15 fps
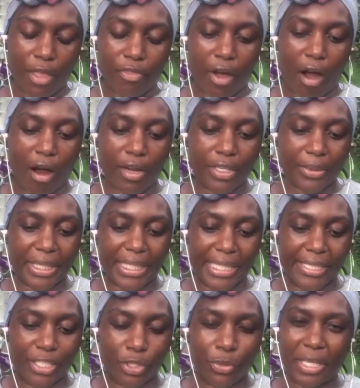harder it
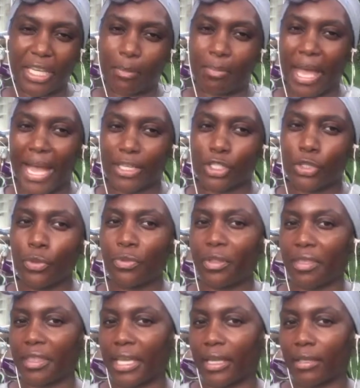is to get back to the
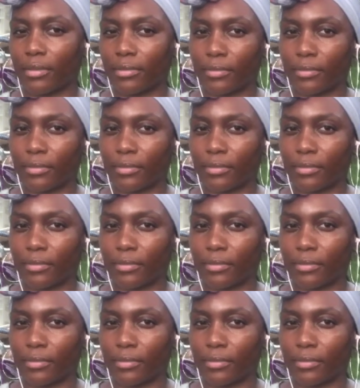thing.